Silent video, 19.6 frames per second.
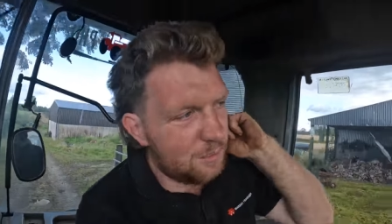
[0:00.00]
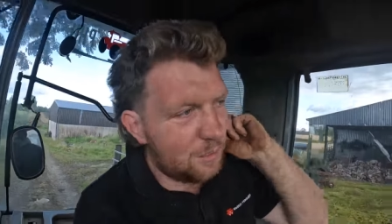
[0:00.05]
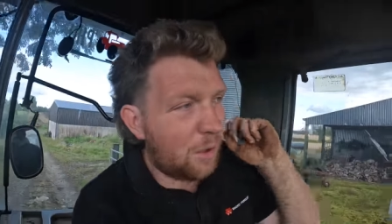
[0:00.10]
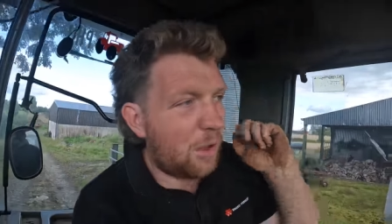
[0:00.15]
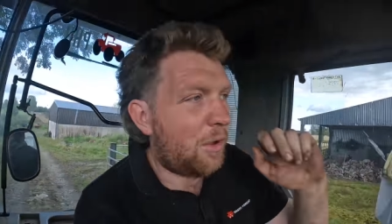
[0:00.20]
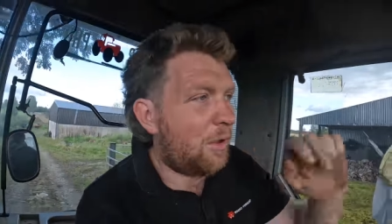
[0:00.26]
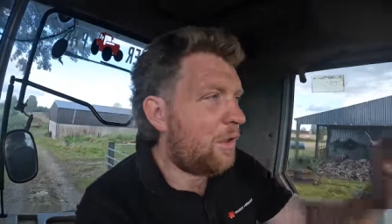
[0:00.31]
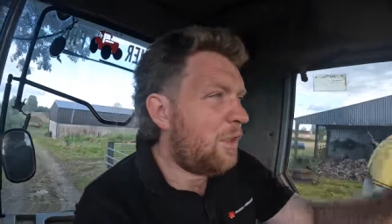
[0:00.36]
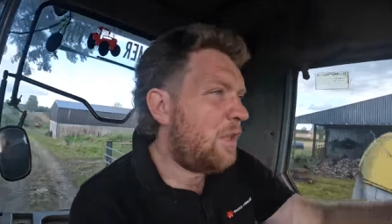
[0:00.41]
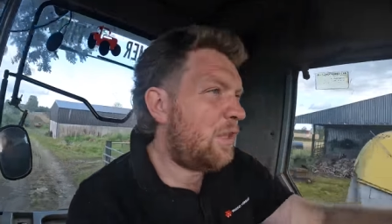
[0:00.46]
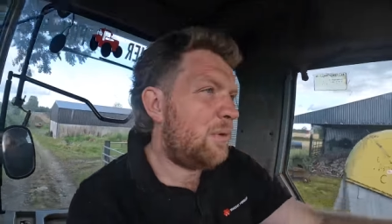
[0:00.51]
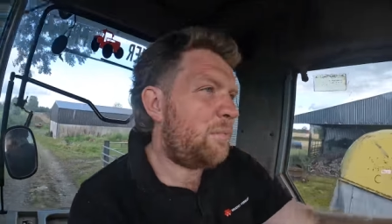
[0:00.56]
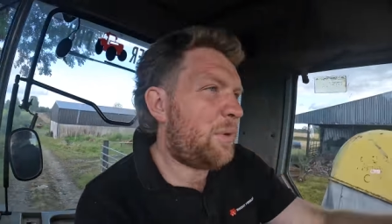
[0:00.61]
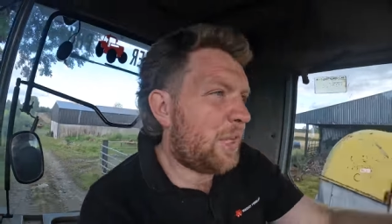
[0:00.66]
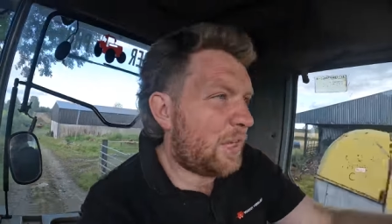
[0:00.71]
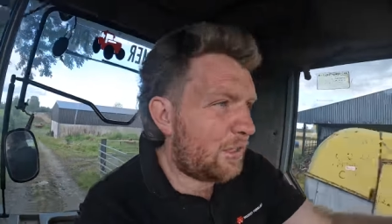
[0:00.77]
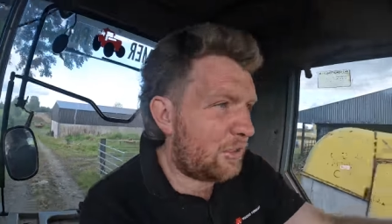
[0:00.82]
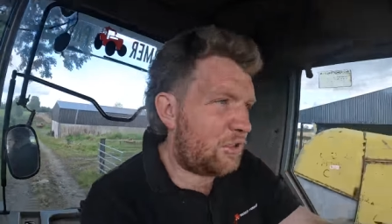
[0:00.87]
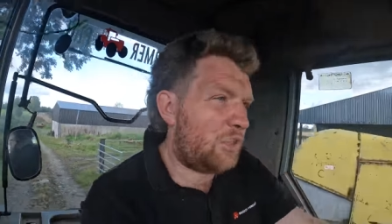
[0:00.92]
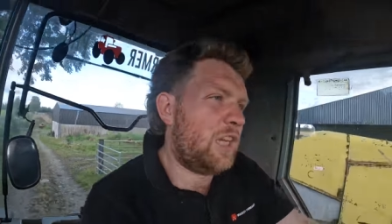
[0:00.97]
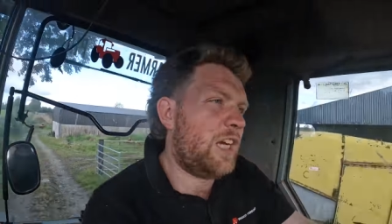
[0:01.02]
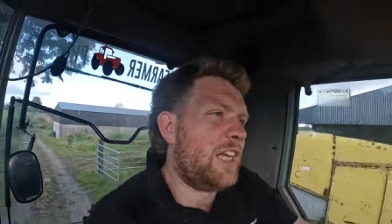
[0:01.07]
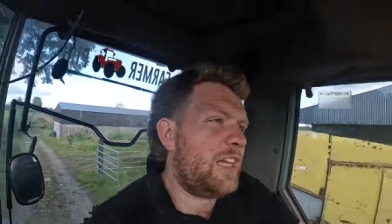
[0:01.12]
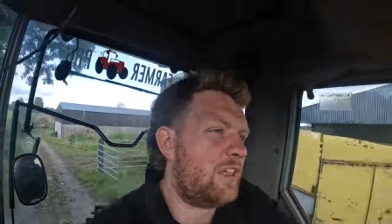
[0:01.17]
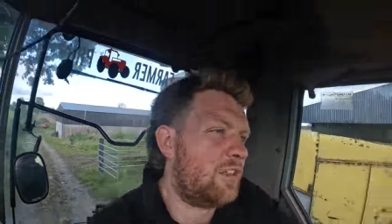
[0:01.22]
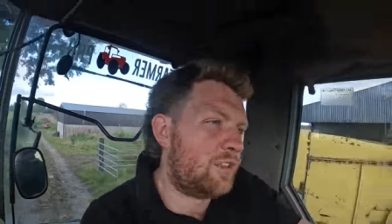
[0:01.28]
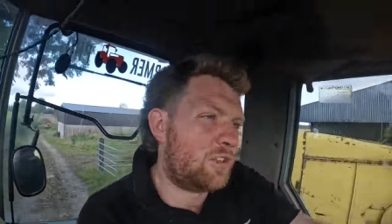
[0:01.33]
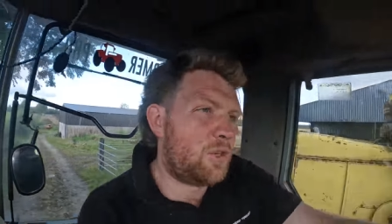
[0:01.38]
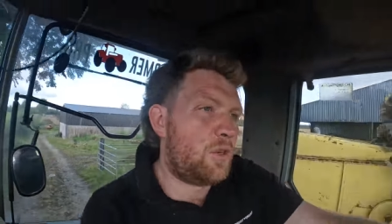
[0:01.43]
but bigger
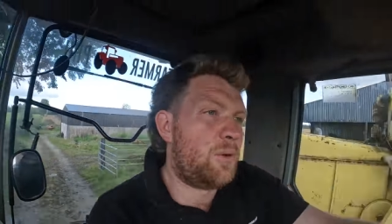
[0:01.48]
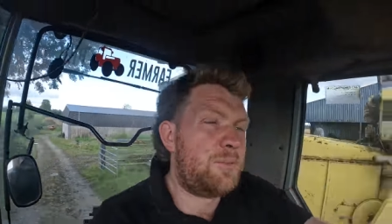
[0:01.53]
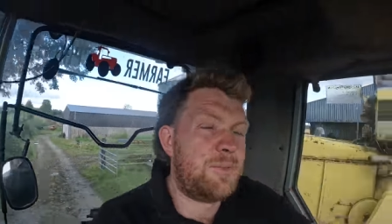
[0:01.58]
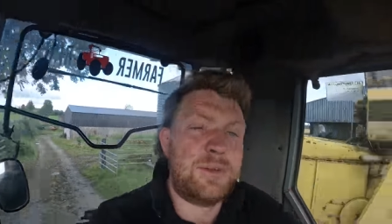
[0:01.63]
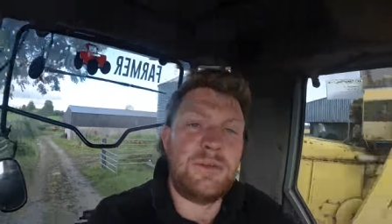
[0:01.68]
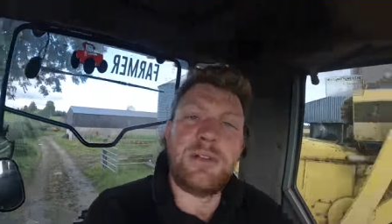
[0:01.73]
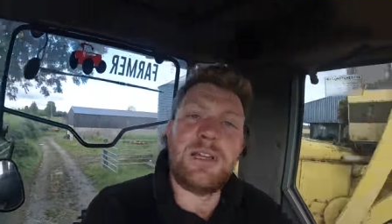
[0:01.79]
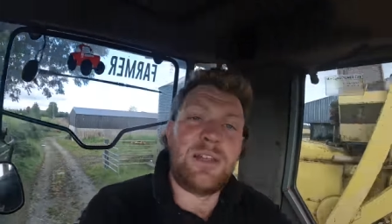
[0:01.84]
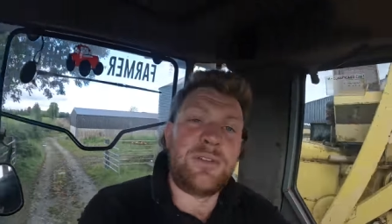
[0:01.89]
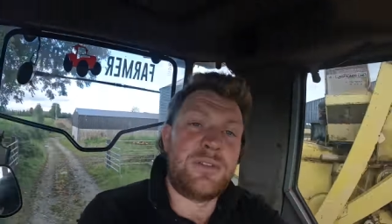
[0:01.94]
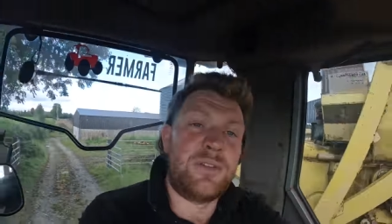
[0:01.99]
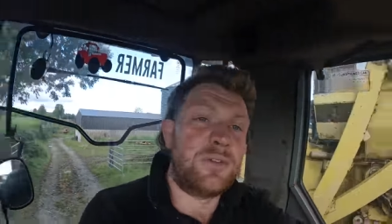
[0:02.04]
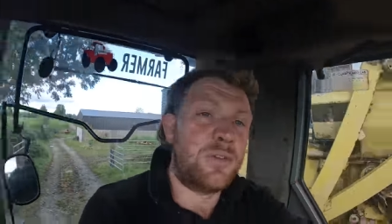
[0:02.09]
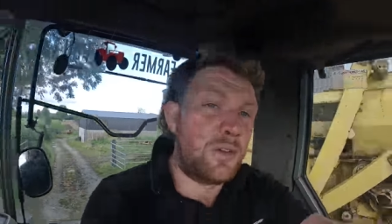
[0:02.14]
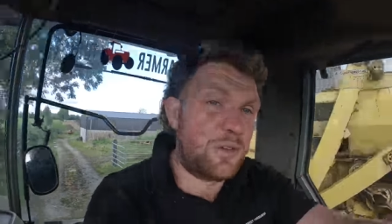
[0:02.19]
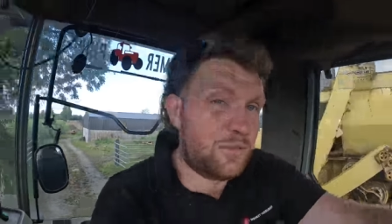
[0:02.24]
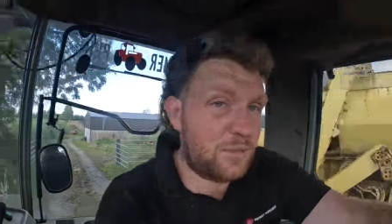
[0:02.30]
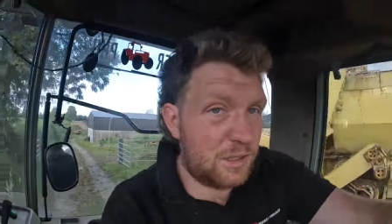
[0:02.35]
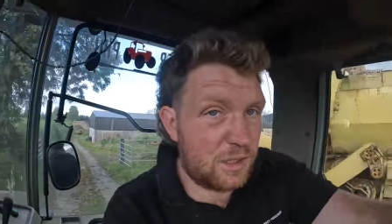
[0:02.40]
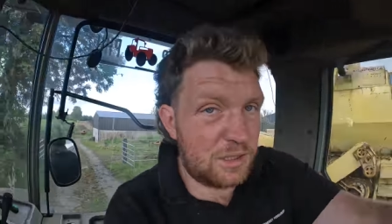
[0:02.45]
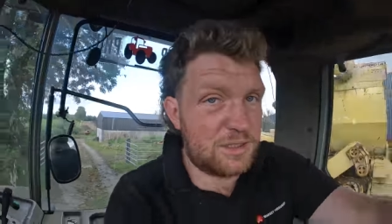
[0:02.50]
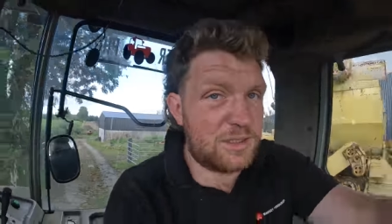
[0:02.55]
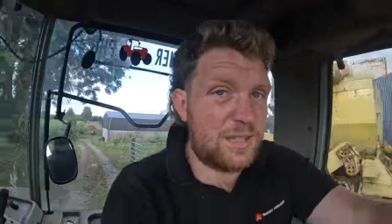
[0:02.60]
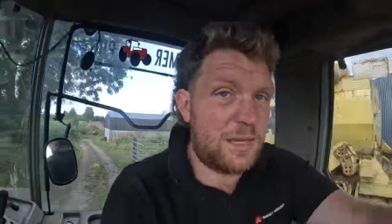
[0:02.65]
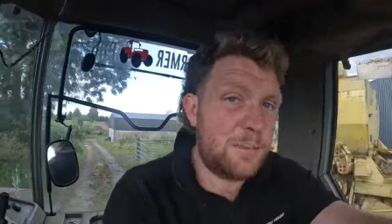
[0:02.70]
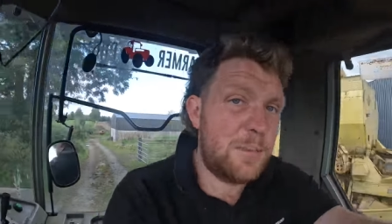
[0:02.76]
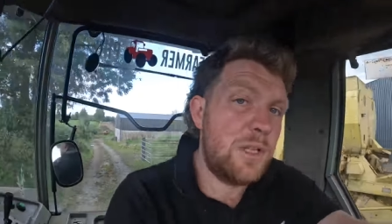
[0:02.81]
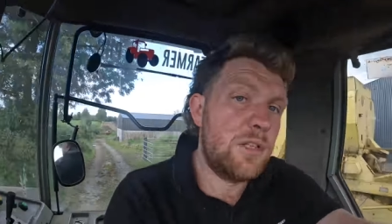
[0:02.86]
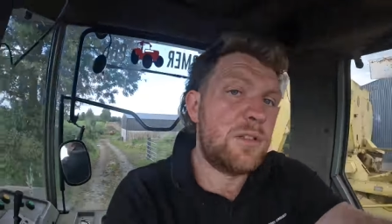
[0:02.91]
trailers hopefully we'll have the full
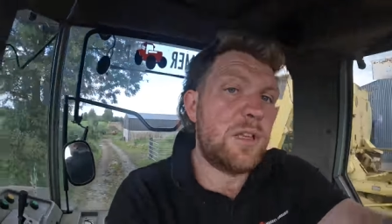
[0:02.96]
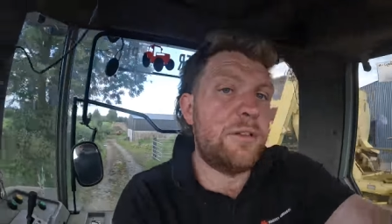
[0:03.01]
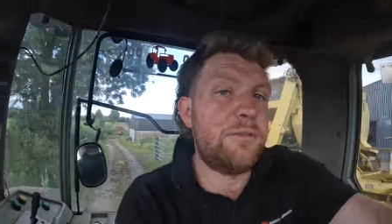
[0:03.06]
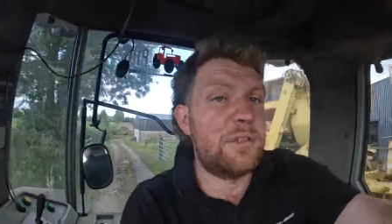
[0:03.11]
redundancy so